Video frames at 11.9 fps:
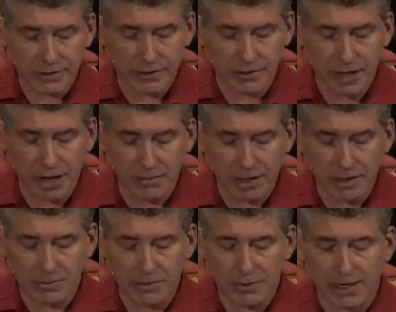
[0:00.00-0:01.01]
shall not be
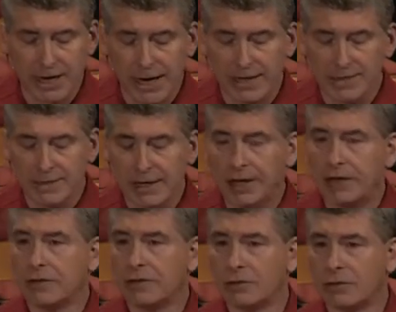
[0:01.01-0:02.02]
able to
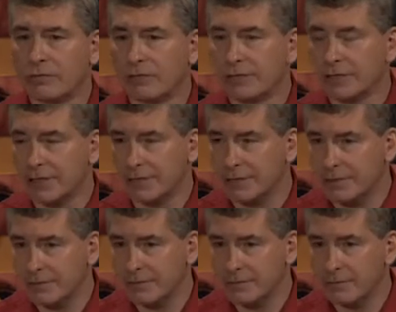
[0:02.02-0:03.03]
gainsay nor resist.